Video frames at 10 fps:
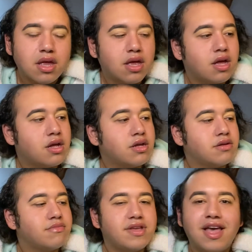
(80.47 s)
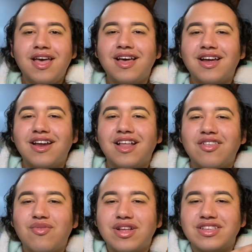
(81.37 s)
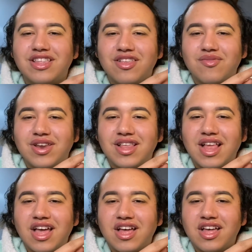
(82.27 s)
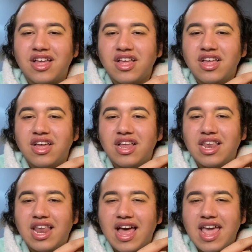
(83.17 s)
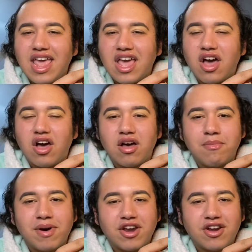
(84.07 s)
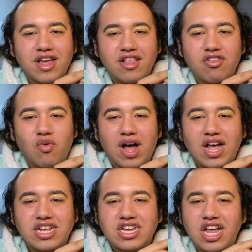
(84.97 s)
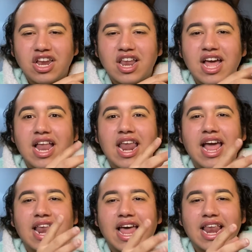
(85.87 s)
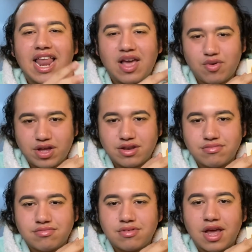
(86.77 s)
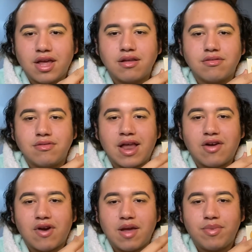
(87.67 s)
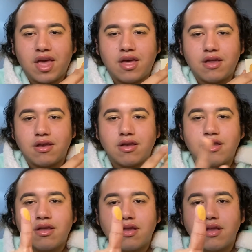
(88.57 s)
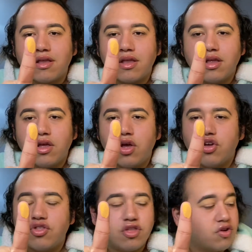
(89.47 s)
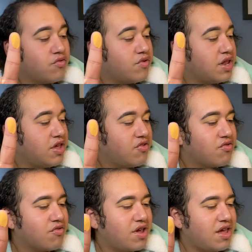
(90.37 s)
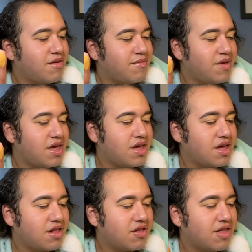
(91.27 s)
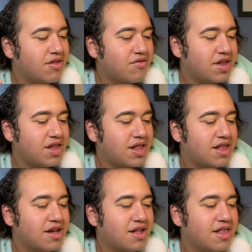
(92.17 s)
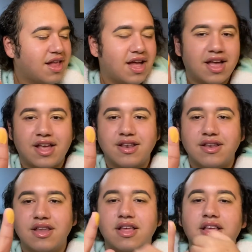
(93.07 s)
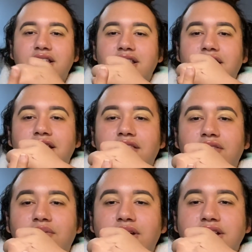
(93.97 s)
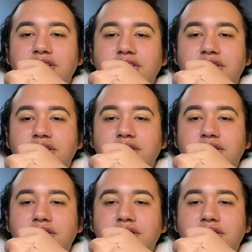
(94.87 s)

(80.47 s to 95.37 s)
But yeah, alright, let's swatch this one. It's like a light butternut squash color, like a light one. Like, not ripe yet. They're really creamy, so that's a good sign. Let's swatch it.